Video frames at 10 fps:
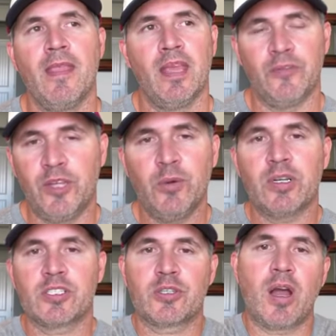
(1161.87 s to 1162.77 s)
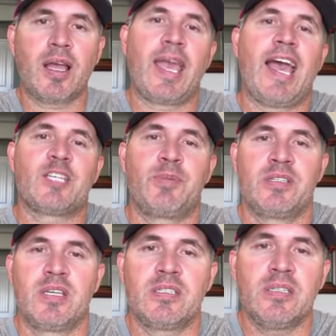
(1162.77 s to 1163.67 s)
If you were in a strong cash
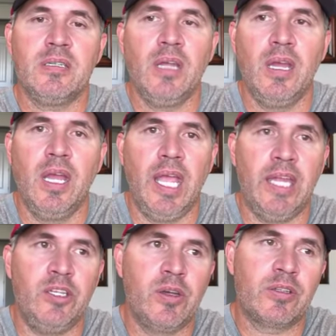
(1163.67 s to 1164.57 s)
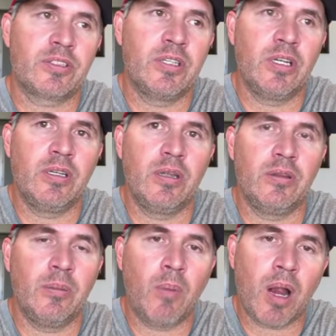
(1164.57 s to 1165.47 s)
position and you understood
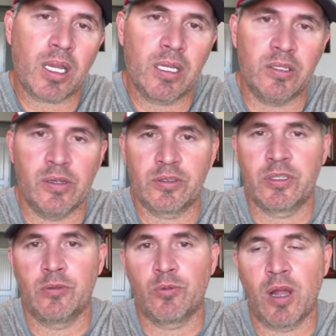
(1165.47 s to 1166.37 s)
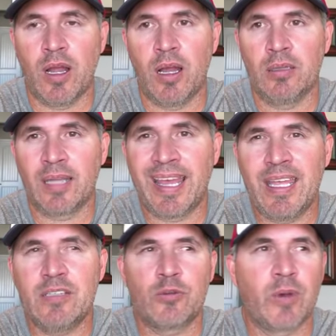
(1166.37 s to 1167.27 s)
the market, you understood the
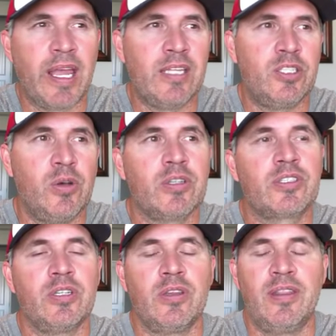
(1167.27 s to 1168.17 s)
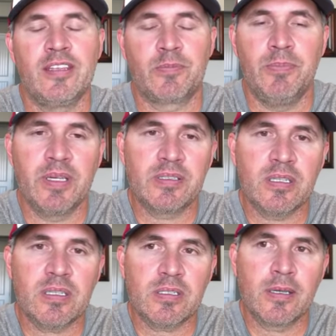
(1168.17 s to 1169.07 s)
lanes, rates, you understood this
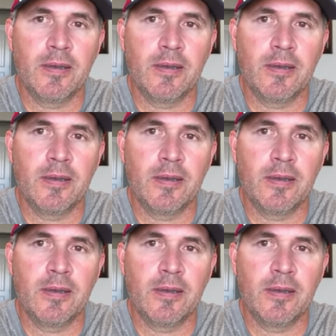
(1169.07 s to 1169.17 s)
business,